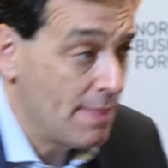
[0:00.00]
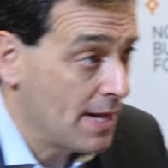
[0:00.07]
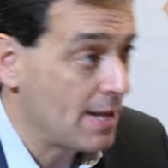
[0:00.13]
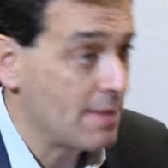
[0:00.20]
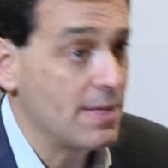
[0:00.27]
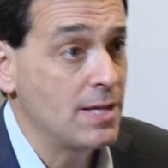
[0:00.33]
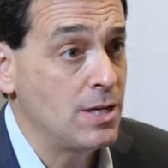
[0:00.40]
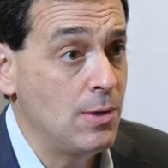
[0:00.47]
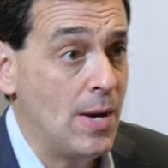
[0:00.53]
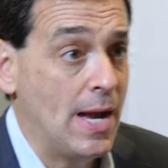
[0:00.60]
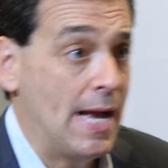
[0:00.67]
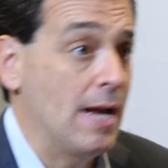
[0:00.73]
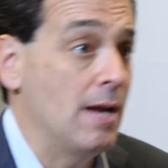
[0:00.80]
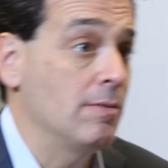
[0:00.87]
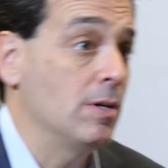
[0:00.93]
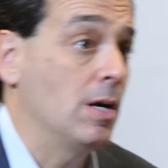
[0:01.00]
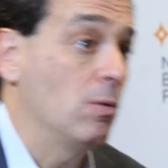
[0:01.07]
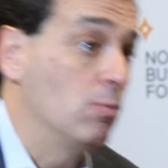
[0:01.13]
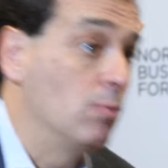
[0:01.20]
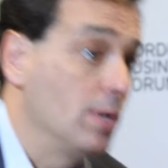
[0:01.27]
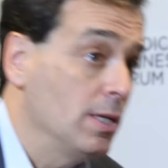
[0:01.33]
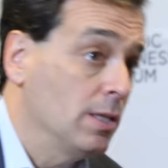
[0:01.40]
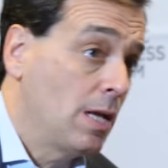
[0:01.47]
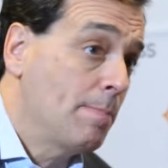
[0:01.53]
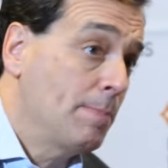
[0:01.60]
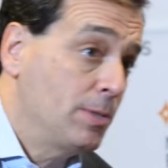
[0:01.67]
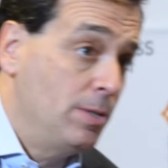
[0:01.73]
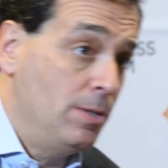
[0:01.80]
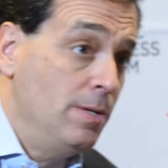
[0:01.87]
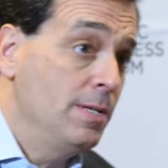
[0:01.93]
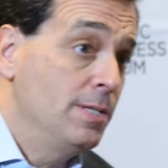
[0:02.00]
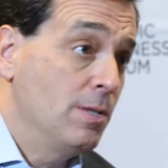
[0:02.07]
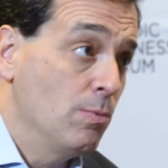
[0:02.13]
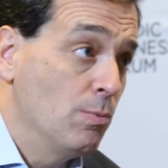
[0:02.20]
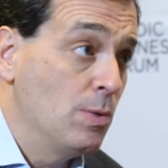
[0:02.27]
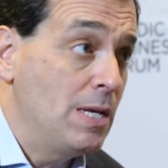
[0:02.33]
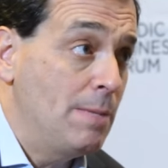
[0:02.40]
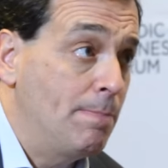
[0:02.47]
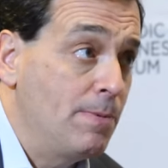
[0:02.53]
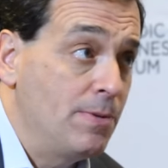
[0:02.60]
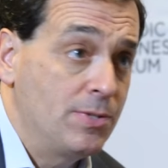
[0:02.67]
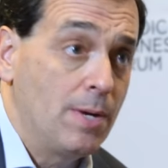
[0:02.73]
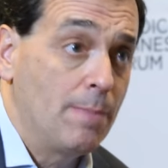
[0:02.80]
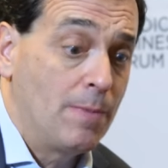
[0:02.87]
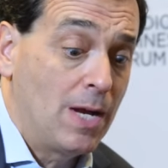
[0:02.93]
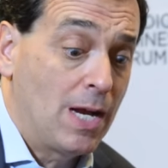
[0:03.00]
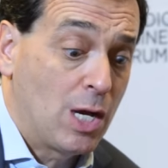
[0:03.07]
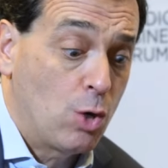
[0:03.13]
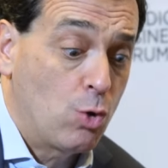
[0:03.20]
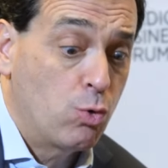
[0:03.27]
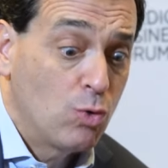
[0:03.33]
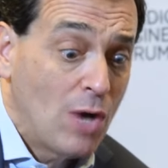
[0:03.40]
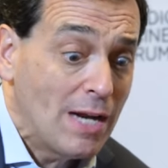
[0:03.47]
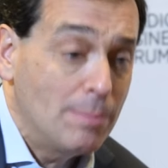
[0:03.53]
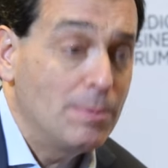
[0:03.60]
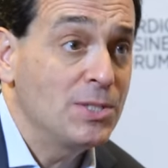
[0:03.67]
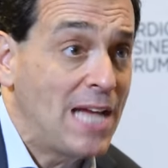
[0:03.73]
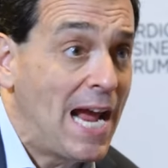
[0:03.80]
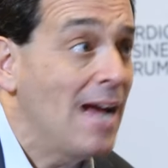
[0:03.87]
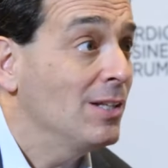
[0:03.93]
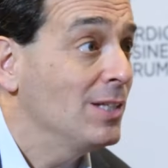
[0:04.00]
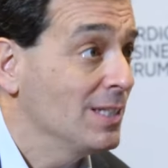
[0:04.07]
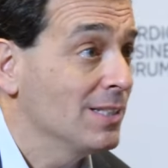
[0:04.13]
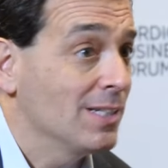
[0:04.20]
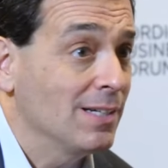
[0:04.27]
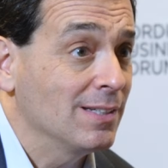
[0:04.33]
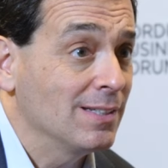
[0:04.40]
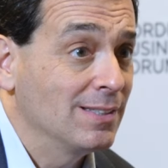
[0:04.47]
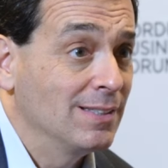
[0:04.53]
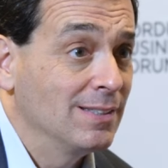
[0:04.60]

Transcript: then I think you have a real opportunity to reap some incredible talent there.